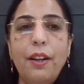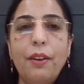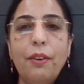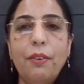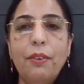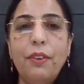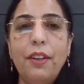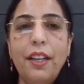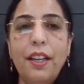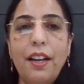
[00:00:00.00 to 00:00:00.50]

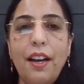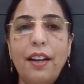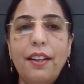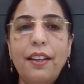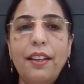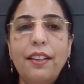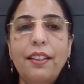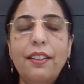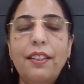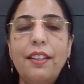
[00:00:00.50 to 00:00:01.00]

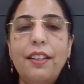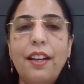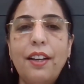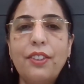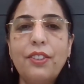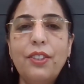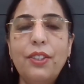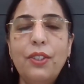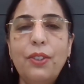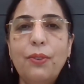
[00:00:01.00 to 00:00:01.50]
regarding
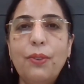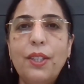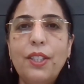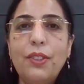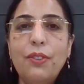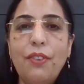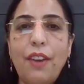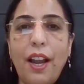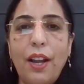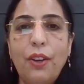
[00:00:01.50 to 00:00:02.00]
deduction
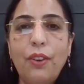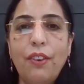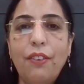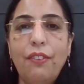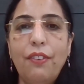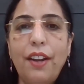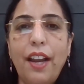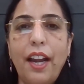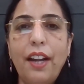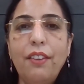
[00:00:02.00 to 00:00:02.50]
towards value
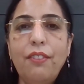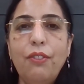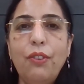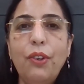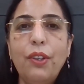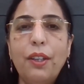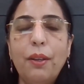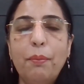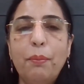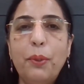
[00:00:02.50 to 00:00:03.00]
of land
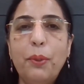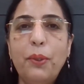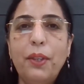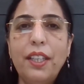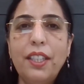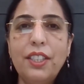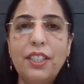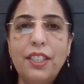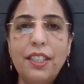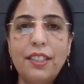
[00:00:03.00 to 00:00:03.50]
for
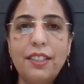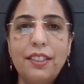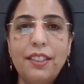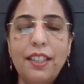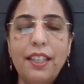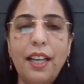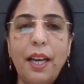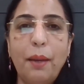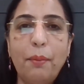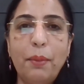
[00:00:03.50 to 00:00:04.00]
computing
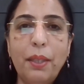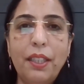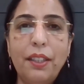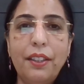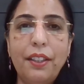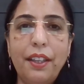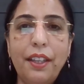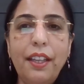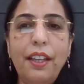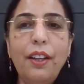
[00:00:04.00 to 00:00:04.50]
GST
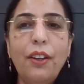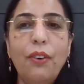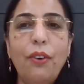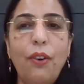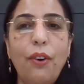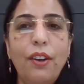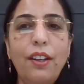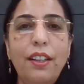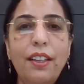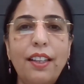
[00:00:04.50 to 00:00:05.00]
liability
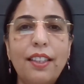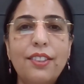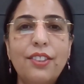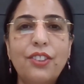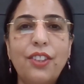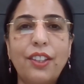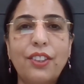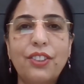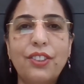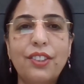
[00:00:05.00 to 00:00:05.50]
or
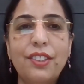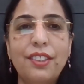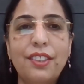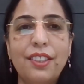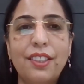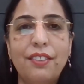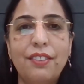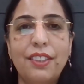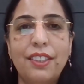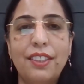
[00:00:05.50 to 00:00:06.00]
construction
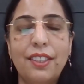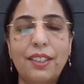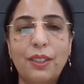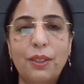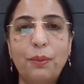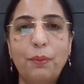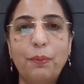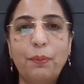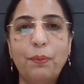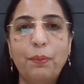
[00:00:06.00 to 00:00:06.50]

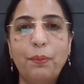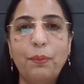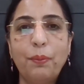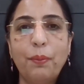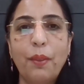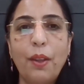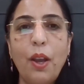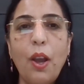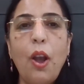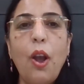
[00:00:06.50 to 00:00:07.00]
services.
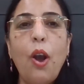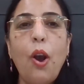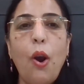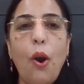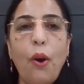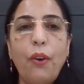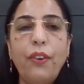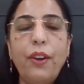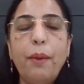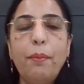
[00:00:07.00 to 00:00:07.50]

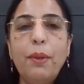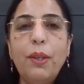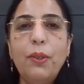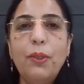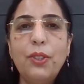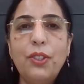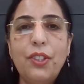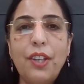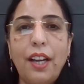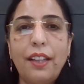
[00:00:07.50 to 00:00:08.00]
Honorable
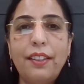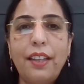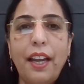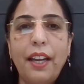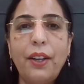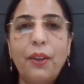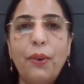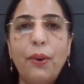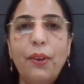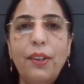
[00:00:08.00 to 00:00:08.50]
Gujarat
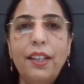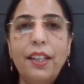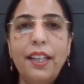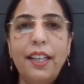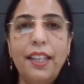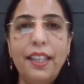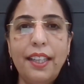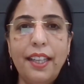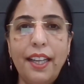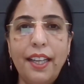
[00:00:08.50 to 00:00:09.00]
High Court
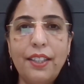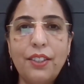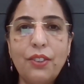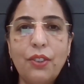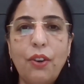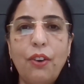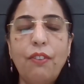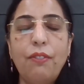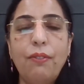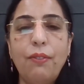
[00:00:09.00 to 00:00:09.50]
in case
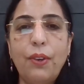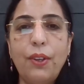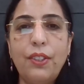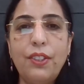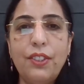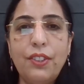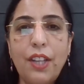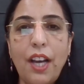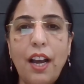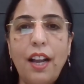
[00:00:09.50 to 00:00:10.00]
of
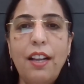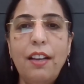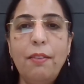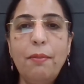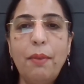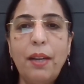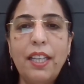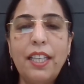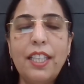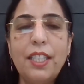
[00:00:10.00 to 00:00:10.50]

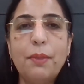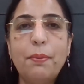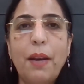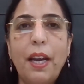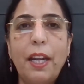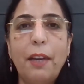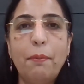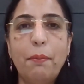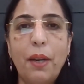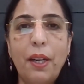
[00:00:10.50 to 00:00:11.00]
Munjal Manish
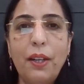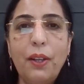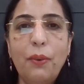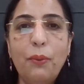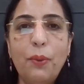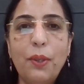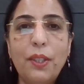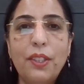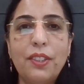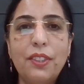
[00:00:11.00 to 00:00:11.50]
Bhai Bhatt
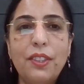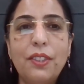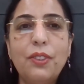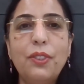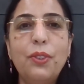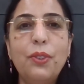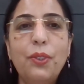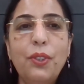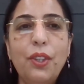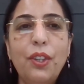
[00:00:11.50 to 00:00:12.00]

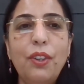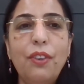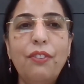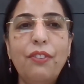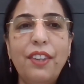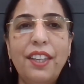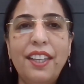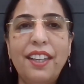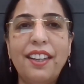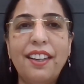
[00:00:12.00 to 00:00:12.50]
versus Union of
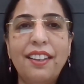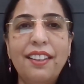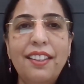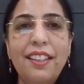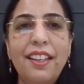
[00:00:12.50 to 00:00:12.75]
India